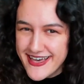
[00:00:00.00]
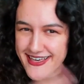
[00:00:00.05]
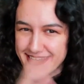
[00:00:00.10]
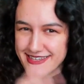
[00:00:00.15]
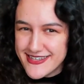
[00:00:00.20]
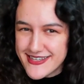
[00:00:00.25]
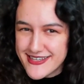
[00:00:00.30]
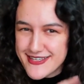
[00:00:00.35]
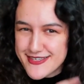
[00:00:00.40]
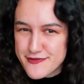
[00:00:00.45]

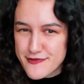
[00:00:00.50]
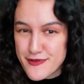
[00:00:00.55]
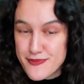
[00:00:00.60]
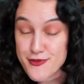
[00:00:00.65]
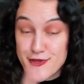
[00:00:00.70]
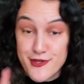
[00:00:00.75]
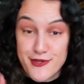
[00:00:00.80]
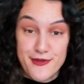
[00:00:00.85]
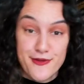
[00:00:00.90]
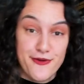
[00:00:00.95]
in the
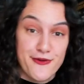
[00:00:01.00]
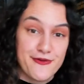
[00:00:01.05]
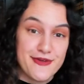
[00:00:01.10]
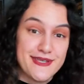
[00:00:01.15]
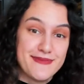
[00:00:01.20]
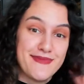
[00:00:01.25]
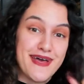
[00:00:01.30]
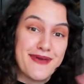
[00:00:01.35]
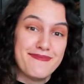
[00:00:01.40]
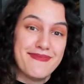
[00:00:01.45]
description, or
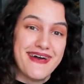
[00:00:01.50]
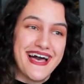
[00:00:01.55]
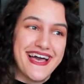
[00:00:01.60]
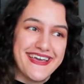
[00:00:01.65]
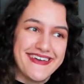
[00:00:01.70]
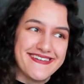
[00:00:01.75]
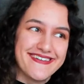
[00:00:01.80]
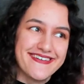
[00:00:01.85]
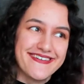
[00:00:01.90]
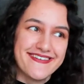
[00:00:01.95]
in my
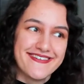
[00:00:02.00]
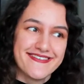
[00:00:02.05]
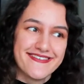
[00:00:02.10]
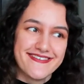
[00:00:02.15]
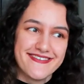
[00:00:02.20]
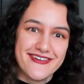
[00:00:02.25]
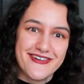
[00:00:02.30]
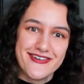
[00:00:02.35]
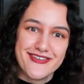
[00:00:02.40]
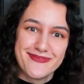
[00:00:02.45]
bio,
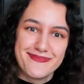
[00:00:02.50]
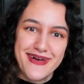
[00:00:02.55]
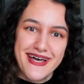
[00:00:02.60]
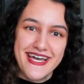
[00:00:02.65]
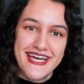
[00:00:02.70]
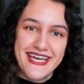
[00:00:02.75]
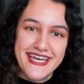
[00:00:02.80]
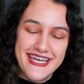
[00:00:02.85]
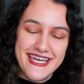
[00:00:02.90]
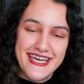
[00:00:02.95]
or on
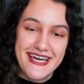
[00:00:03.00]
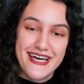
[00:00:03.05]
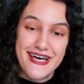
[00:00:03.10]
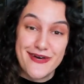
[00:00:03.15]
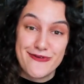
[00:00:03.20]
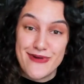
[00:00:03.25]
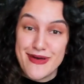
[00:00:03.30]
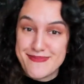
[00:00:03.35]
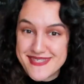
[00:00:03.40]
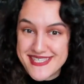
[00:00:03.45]
my
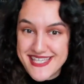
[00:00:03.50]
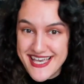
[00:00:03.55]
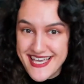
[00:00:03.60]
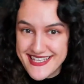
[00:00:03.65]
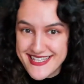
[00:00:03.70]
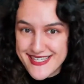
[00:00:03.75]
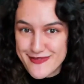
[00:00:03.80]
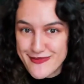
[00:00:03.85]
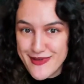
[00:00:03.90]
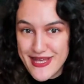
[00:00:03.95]

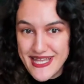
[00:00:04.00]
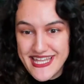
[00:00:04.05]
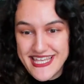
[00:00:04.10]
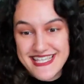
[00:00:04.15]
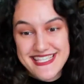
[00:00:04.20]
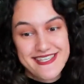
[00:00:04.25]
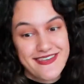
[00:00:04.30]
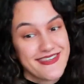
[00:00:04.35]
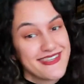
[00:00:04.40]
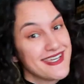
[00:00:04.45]
website as well.
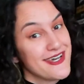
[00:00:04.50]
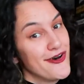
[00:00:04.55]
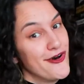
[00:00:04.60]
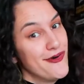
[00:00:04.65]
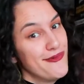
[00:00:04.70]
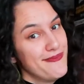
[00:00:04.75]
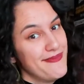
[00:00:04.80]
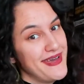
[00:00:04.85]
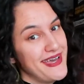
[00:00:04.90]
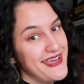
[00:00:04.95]
It's on the
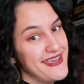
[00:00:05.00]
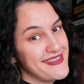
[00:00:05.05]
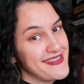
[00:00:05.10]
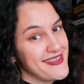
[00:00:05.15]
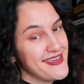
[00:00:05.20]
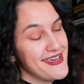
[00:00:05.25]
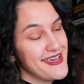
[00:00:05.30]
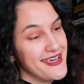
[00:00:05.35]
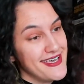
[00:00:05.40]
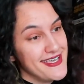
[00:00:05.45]
homepage.
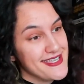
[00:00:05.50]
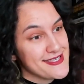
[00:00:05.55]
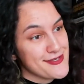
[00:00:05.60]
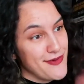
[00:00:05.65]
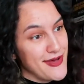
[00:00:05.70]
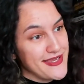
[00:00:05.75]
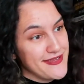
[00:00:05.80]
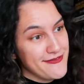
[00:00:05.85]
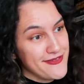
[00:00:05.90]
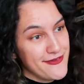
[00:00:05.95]
It's
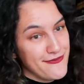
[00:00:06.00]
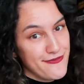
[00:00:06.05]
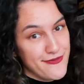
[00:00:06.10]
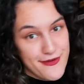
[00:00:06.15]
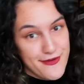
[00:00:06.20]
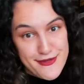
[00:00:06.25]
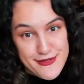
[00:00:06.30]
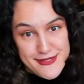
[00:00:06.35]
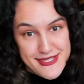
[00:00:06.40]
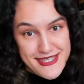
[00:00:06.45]
one of the
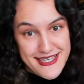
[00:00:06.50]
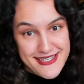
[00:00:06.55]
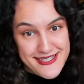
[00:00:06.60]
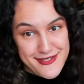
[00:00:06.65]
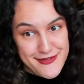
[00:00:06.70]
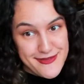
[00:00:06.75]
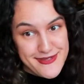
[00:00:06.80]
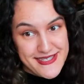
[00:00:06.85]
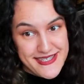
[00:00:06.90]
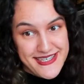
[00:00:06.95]
first things
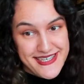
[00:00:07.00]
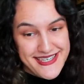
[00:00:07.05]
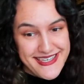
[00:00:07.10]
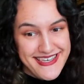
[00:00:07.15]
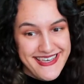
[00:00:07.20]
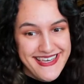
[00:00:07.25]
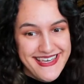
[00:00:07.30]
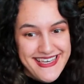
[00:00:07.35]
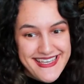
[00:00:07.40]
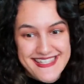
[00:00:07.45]
you
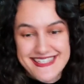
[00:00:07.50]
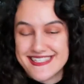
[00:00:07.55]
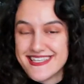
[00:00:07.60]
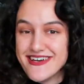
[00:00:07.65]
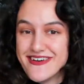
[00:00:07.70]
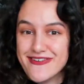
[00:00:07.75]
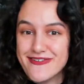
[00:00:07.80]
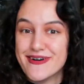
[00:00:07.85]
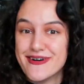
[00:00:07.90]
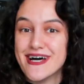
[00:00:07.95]
see.
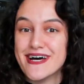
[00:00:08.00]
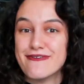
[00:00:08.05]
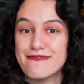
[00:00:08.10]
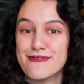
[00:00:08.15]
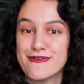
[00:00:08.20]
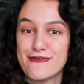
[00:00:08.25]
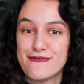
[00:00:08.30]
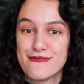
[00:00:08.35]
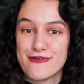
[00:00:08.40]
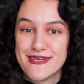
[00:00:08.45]
So
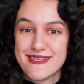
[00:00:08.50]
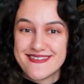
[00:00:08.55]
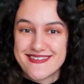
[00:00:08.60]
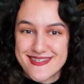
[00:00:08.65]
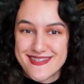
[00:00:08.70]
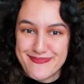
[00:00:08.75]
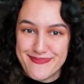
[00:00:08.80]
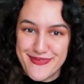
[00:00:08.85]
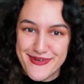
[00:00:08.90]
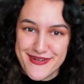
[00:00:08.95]
feel free to
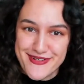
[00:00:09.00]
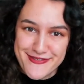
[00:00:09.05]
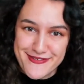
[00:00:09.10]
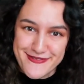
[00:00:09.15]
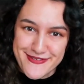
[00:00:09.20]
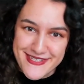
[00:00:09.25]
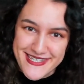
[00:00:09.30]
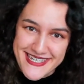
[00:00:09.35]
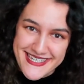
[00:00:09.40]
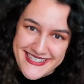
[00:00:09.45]
support
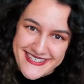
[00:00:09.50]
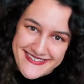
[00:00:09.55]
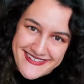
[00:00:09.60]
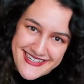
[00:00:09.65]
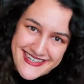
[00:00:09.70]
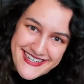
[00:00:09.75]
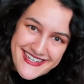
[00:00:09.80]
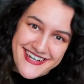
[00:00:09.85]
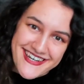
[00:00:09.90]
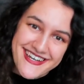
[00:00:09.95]
what I do
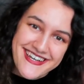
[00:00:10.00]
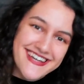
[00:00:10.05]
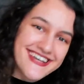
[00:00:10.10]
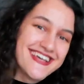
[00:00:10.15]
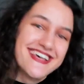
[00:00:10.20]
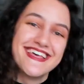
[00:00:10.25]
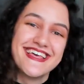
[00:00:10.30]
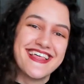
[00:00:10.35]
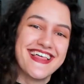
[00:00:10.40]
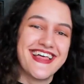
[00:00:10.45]
here.
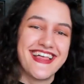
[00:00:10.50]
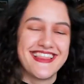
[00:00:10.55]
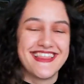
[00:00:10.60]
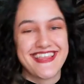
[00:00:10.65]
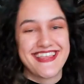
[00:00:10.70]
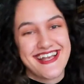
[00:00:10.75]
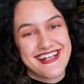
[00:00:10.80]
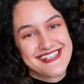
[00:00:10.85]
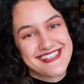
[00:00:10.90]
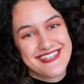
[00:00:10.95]
And
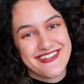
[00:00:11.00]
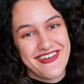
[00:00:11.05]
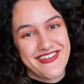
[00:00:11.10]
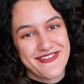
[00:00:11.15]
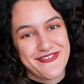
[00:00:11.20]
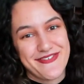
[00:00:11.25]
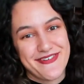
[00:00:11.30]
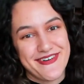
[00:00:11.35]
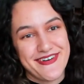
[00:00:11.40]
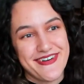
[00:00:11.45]
thanks a
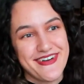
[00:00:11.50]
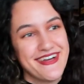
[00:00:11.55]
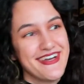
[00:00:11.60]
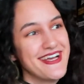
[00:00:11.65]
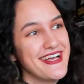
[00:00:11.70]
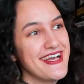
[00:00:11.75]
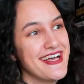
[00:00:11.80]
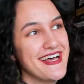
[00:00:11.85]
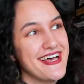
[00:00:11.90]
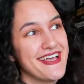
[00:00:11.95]
lot for
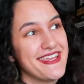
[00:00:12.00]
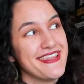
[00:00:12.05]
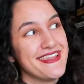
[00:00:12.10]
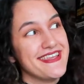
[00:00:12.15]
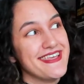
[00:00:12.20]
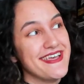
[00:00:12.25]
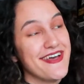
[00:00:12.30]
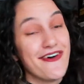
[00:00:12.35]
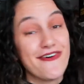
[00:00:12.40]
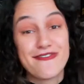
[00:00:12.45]

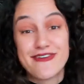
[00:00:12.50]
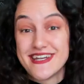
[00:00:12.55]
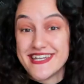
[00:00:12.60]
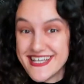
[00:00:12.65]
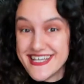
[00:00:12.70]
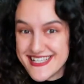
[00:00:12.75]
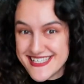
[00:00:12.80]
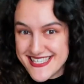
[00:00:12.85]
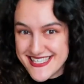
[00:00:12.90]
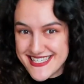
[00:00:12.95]
the already
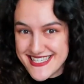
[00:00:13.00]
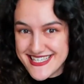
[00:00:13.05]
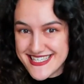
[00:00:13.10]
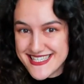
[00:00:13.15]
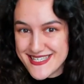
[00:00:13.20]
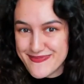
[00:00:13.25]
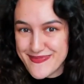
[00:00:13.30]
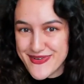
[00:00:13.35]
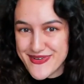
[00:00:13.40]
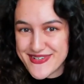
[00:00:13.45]
existing
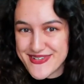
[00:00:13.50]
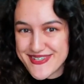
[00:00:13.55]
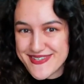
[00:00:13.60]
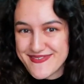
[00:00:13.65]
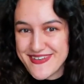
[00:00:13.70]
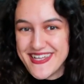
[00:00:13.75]
support as well.